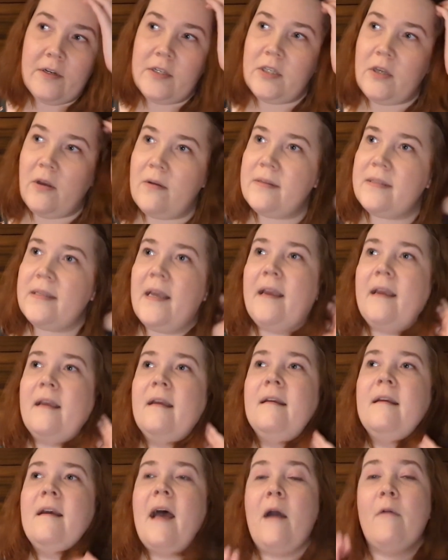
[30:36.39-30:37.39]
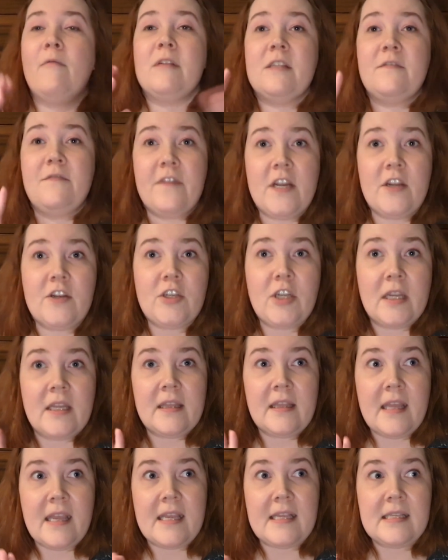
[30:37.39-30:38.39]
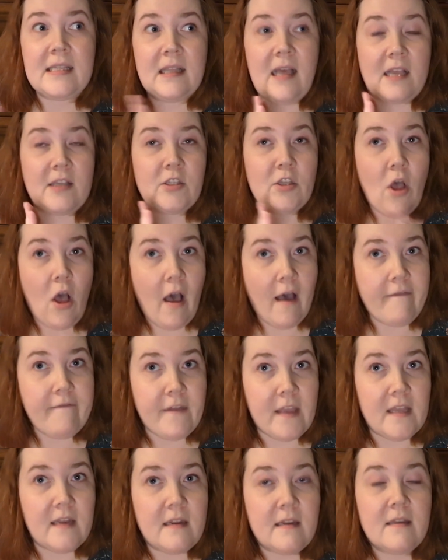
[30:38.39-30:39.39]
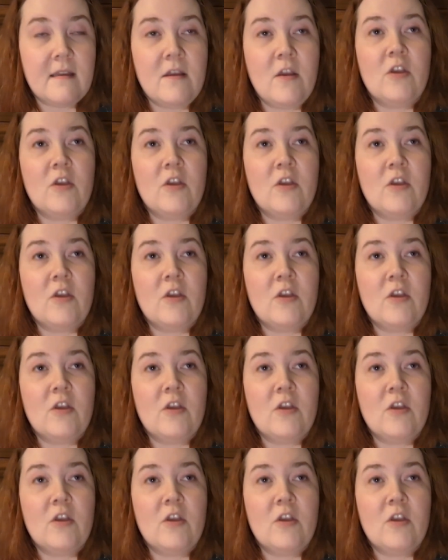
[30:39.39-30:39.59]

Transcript: So I was like, I was finishing things less often.